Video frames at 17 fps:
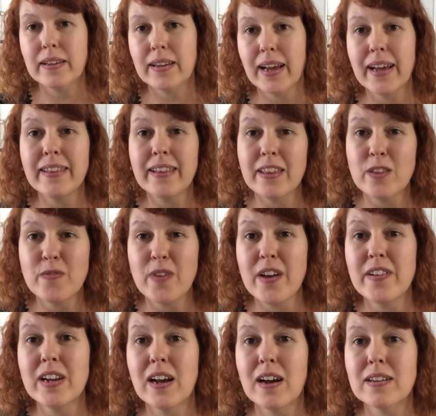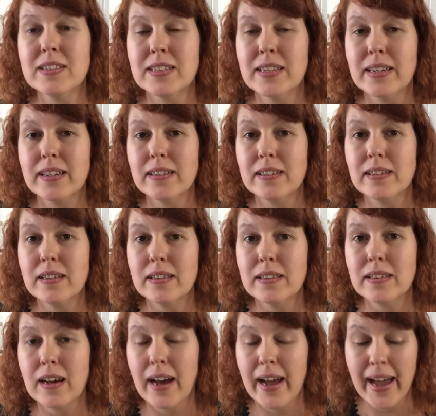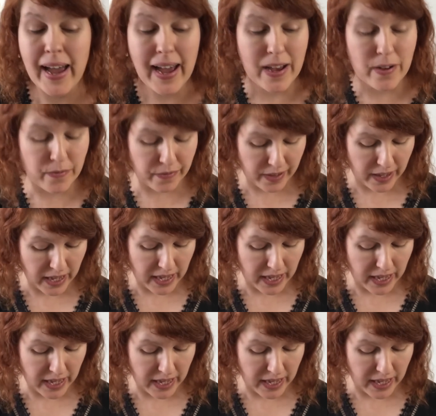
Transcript: And then the very last thing that I have